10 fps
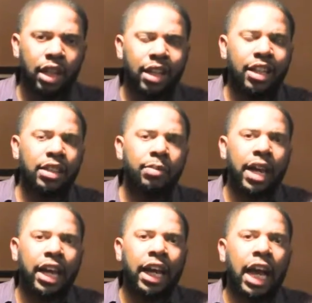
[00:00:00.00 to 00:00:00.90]
It doesn't
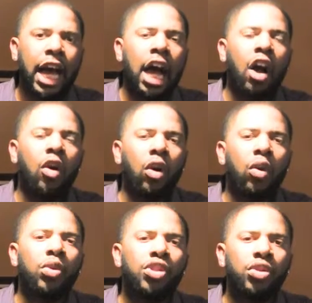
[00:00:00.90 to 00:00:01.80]
matter how
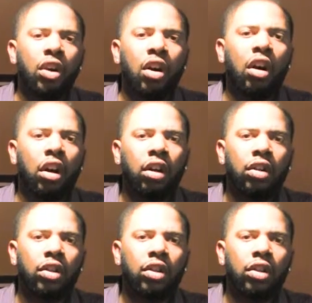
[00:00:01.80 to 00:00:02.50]
old you are